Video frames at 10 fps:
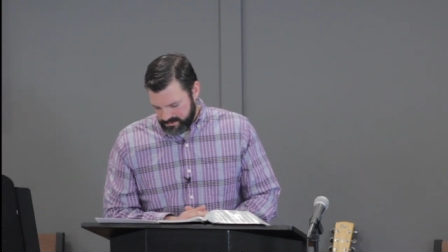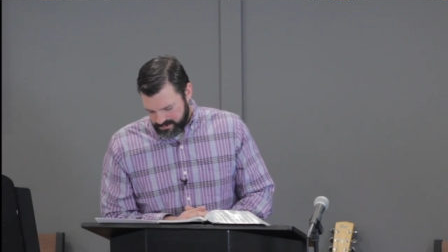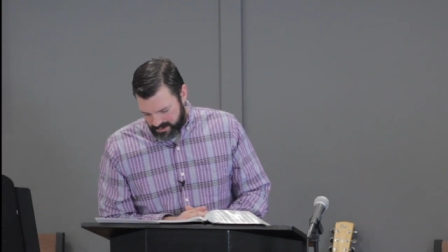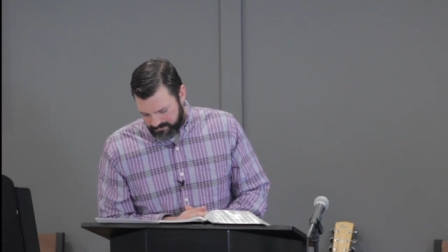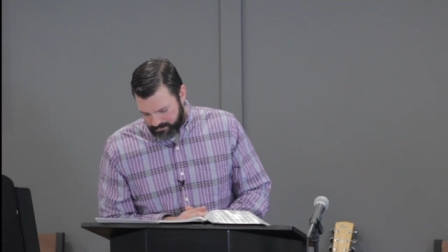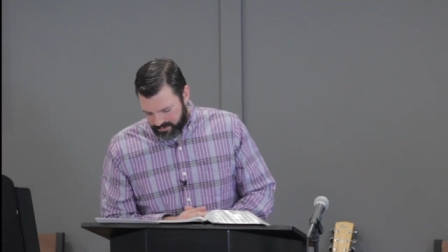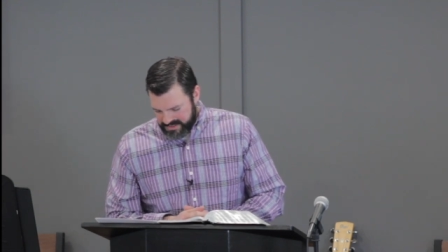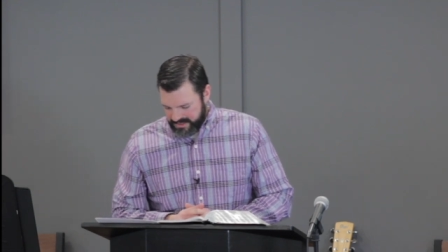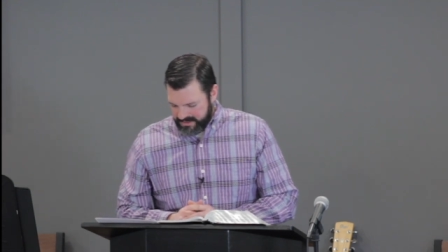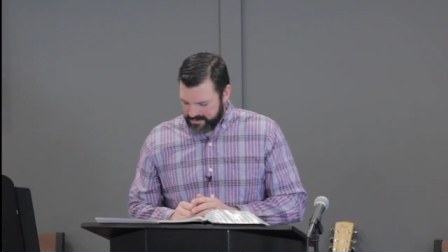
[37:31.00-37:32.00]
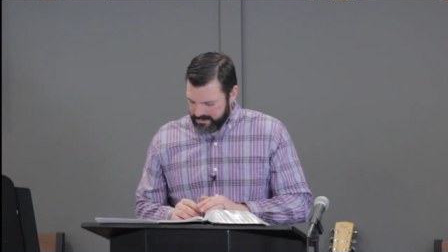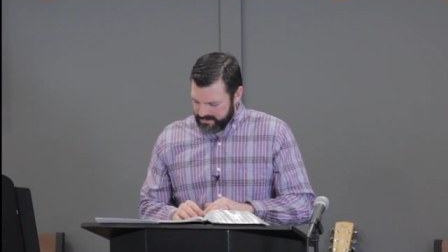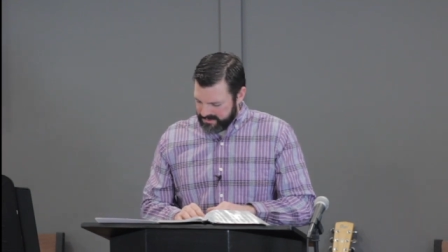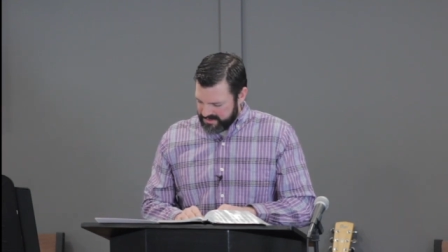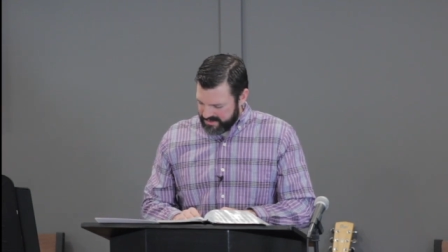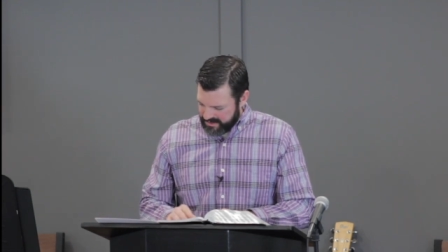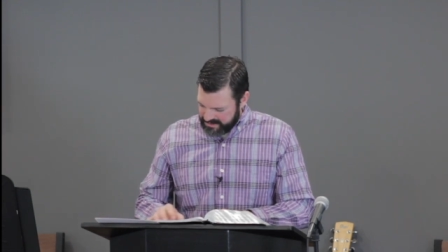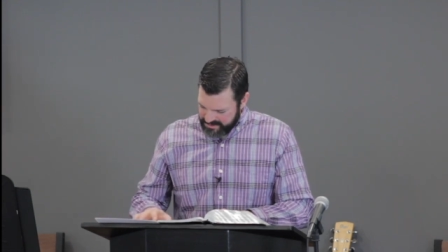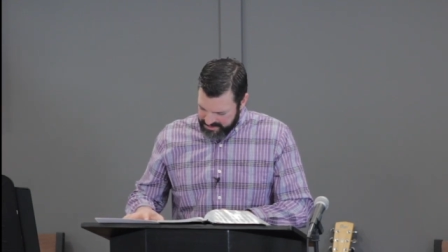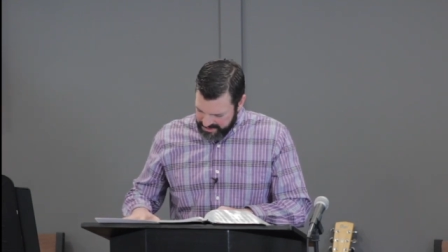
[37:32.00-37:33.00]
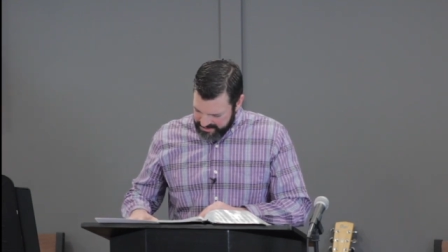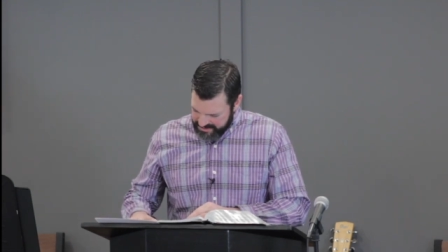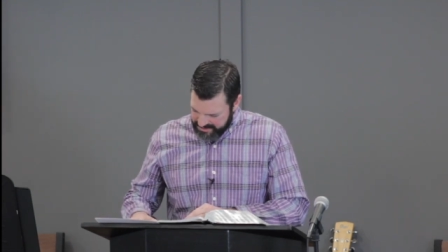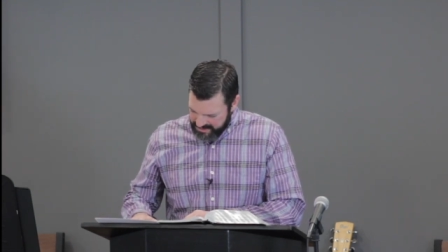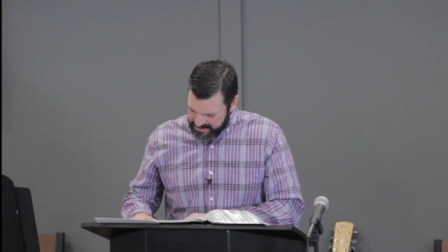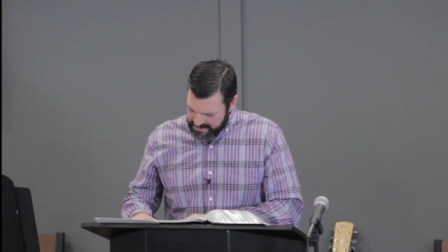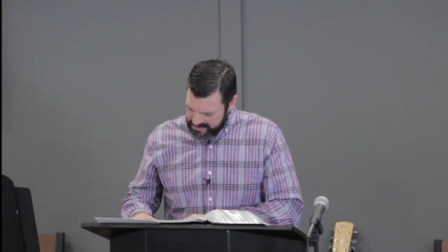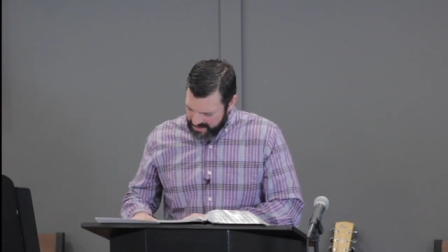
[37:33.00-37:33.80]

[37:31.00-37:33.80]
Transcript: John 14, 6, Jesus says,